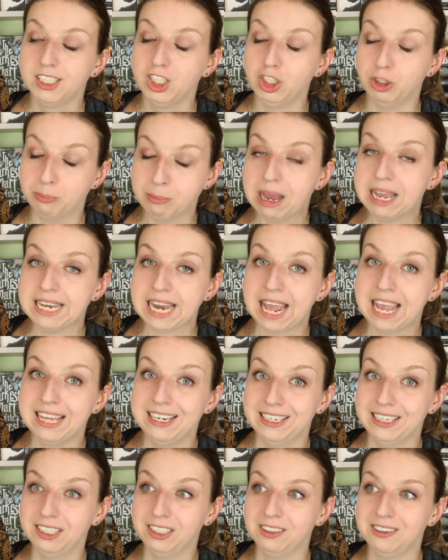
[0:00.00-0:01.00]
You might
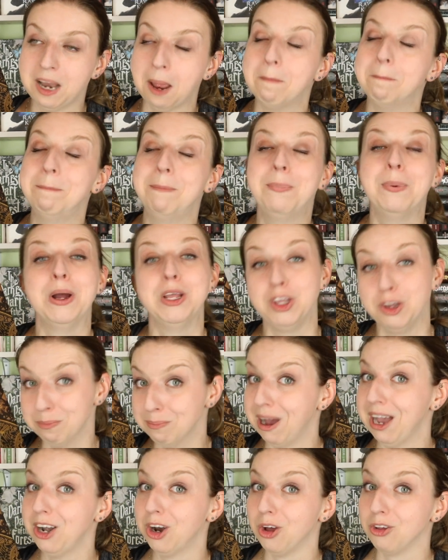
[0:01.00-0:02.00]
hate it, but you
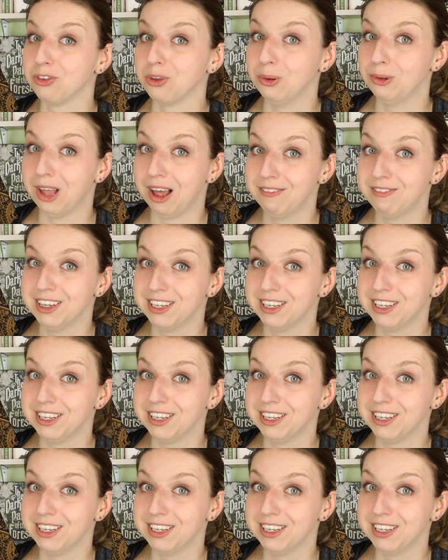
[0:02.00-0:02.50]
might also love